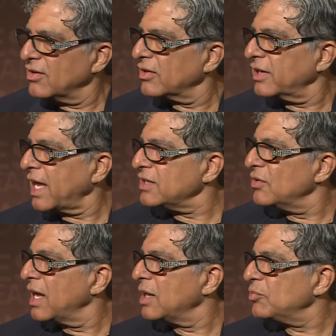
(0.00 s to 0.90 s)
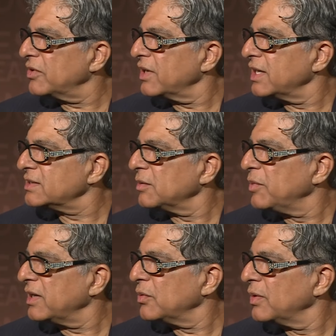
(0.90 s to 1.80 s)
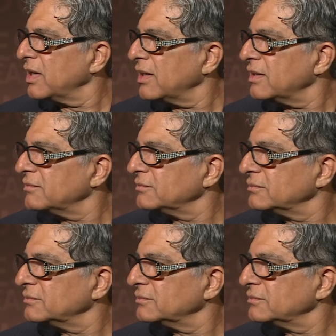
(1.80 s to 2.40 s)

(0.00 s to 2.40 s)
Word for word: or can you help create a better world?